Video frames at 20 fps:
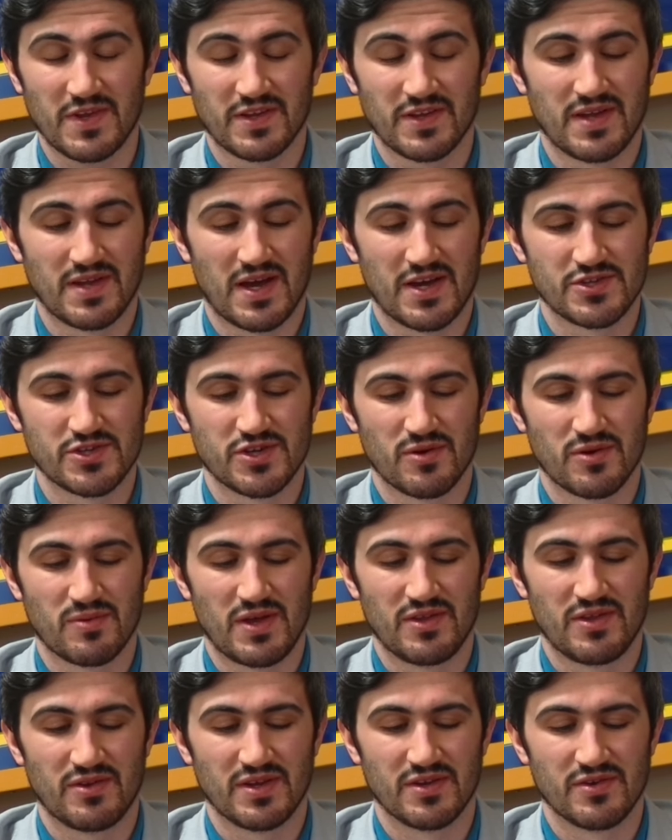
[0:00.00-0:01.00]
not sure
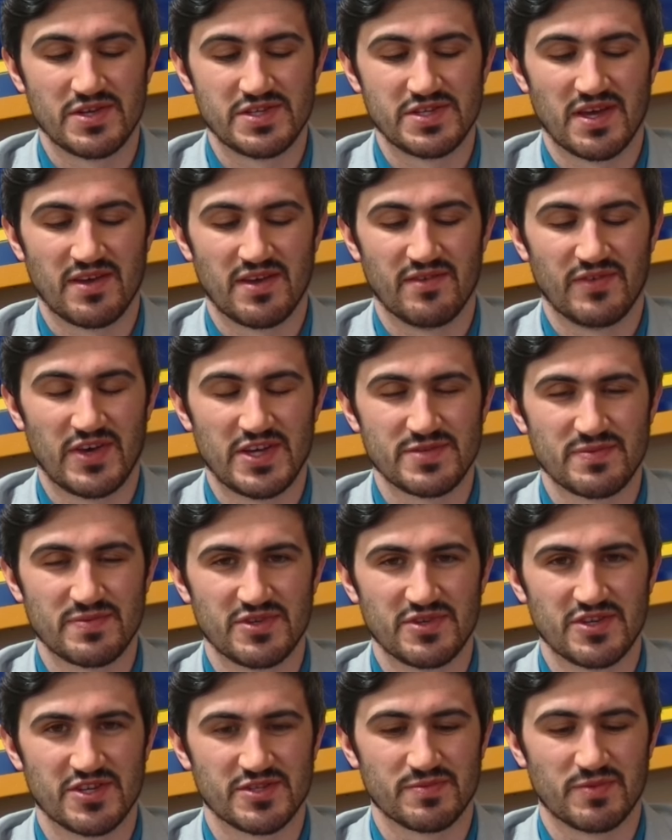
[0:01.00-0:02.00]
why they're increasing that
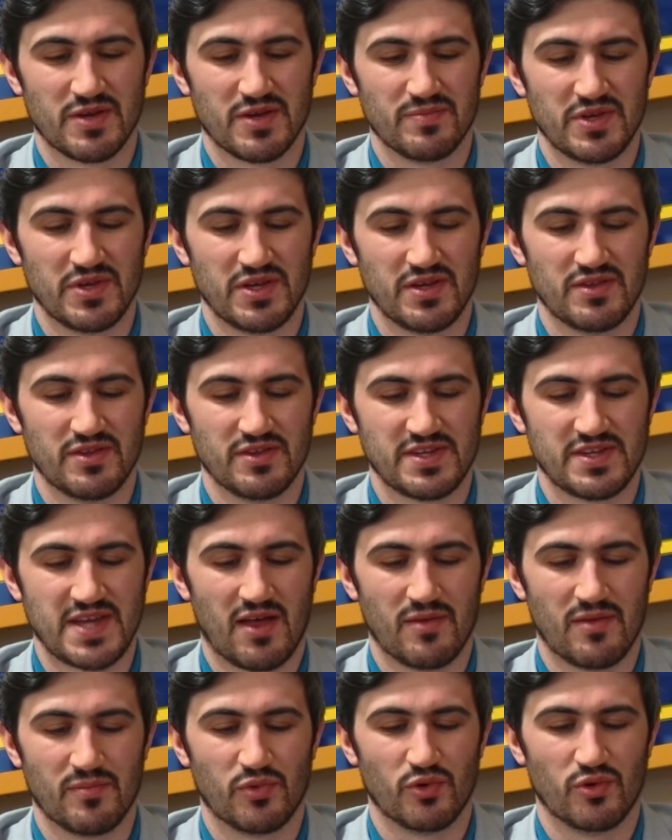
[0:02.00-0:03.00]
investment. It just might be the
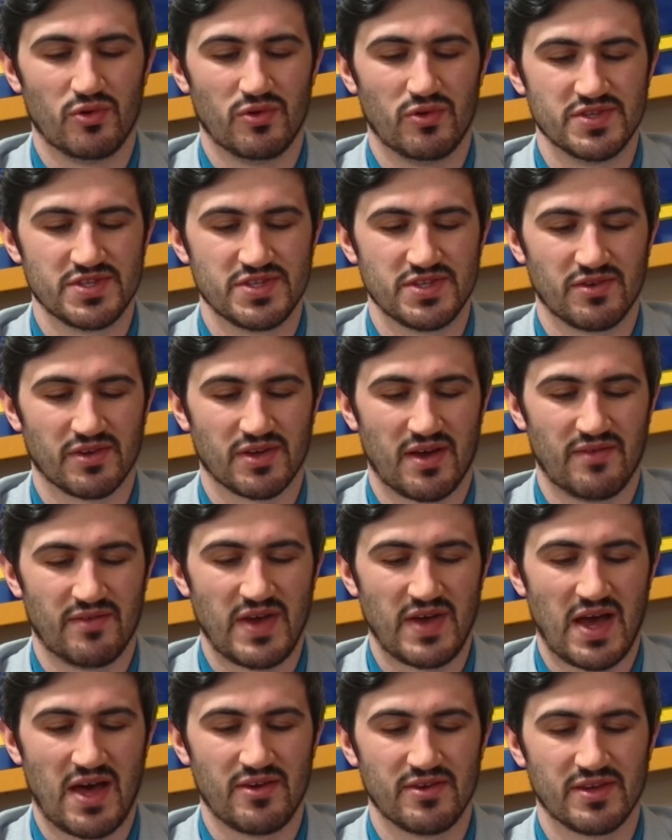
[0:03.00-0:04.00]
talent pool in Silicon
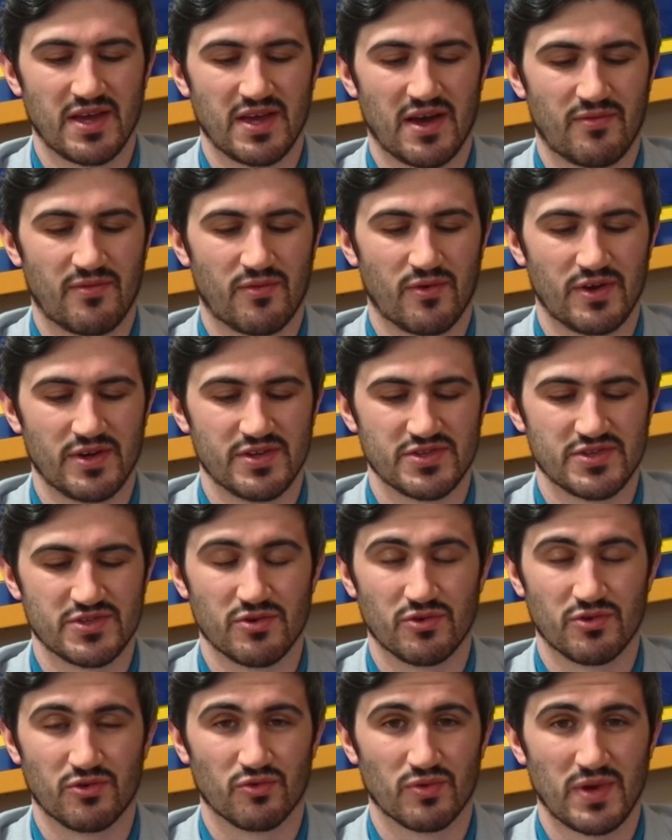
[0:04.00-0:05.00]
Valley in California is
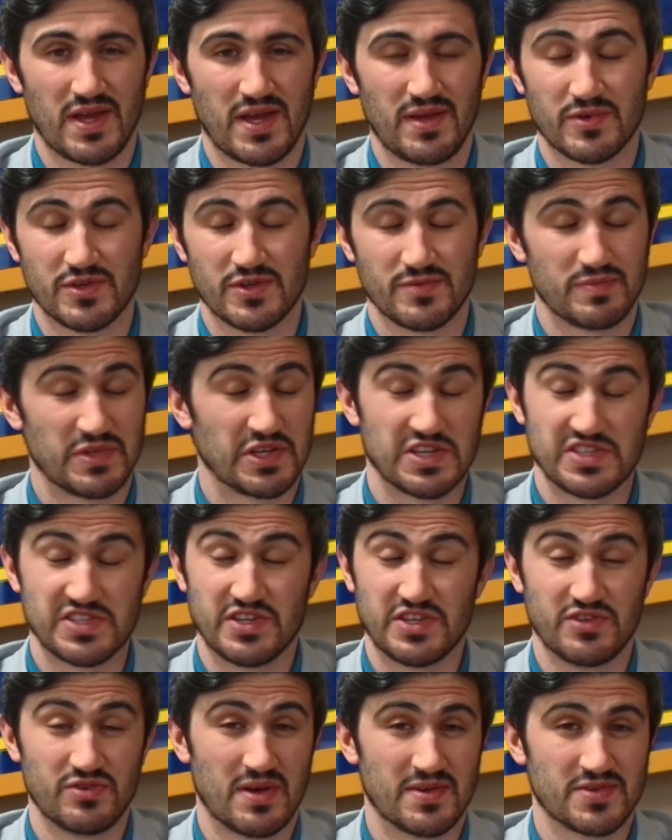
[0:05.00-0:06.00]
so great, because
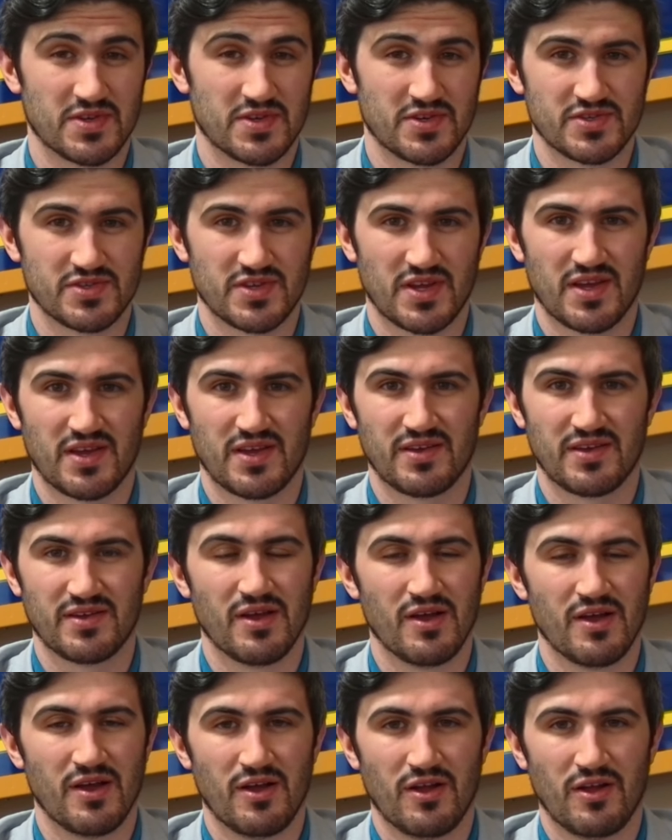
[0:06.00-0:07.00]
they do have such a
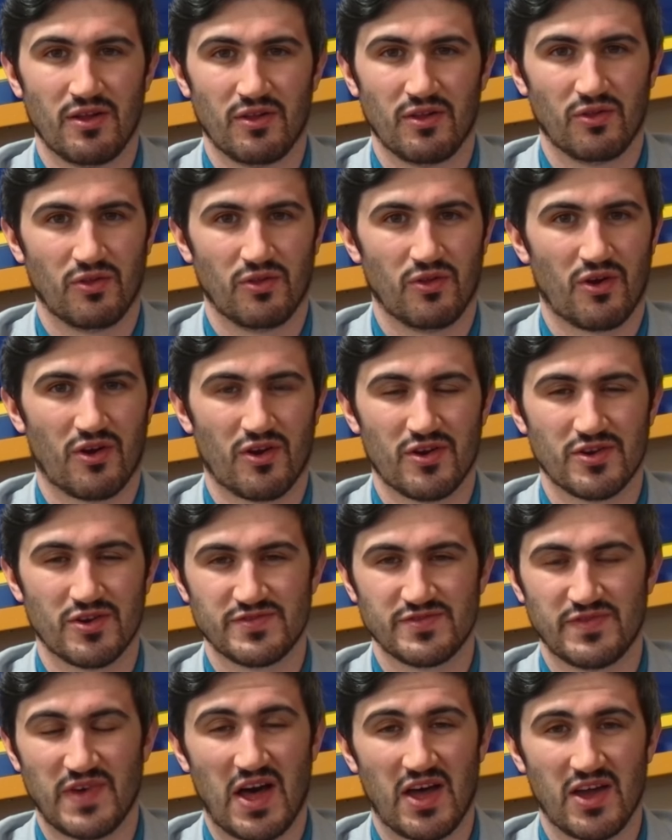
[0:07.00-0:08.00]

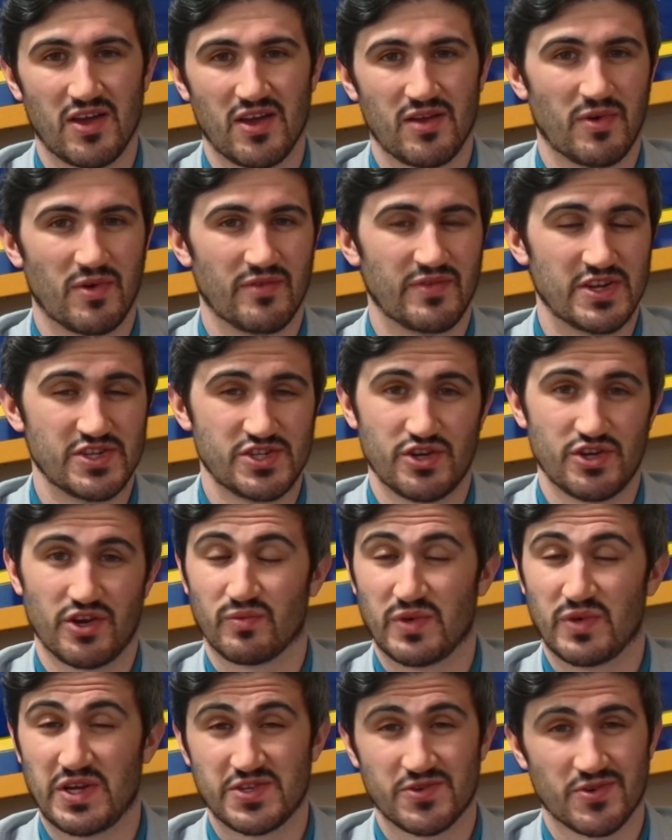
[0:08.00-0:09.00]
large volume of
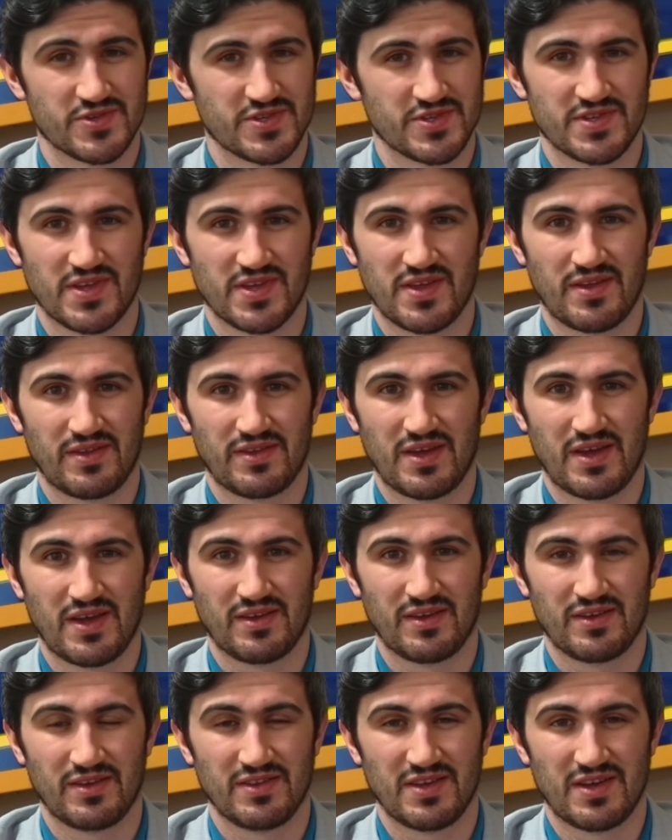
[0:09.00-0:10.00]
engineering resources in
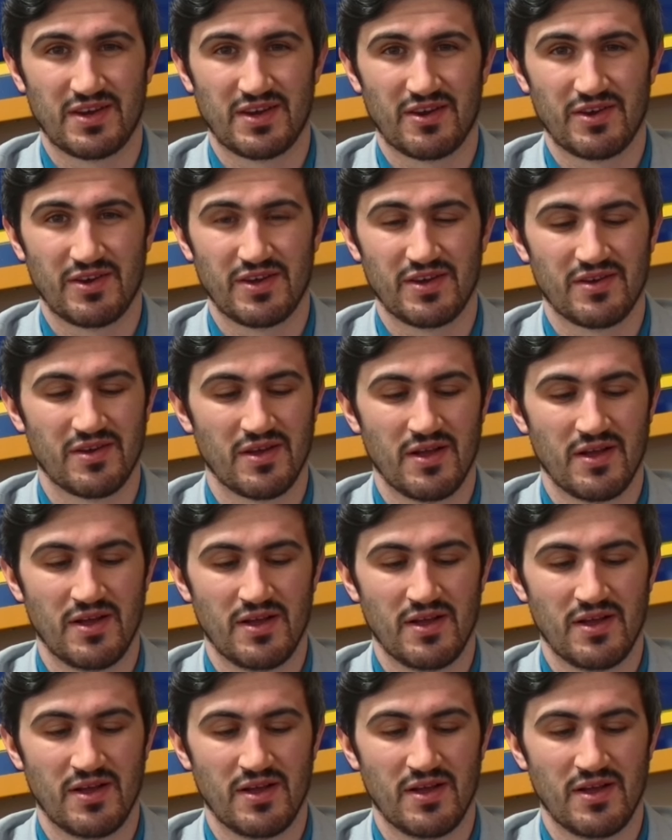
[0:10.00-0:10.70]
that area.